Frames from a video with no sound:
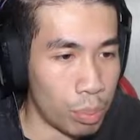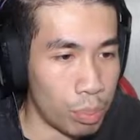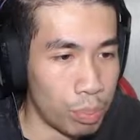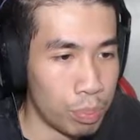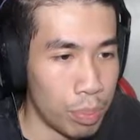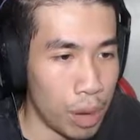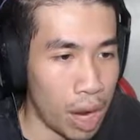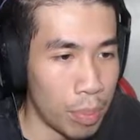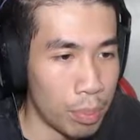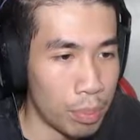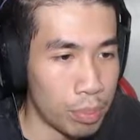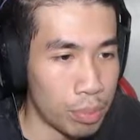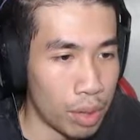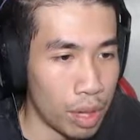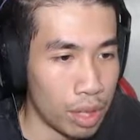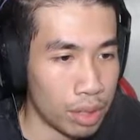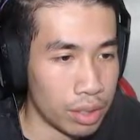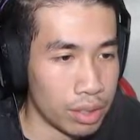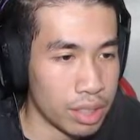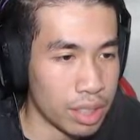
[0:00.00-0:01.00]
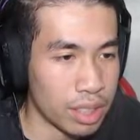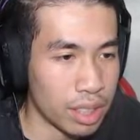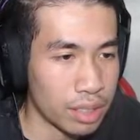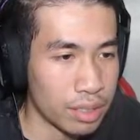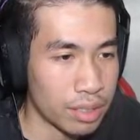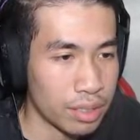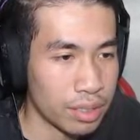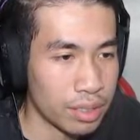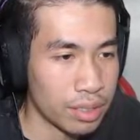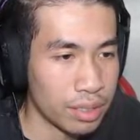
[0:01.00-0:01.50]
Bot Brawlers. I think
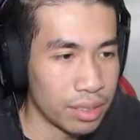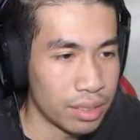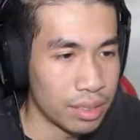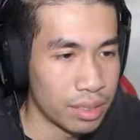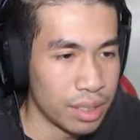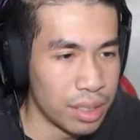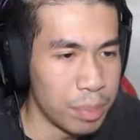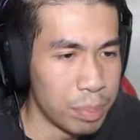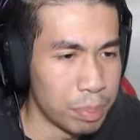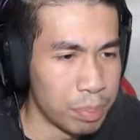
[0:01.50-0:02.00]
he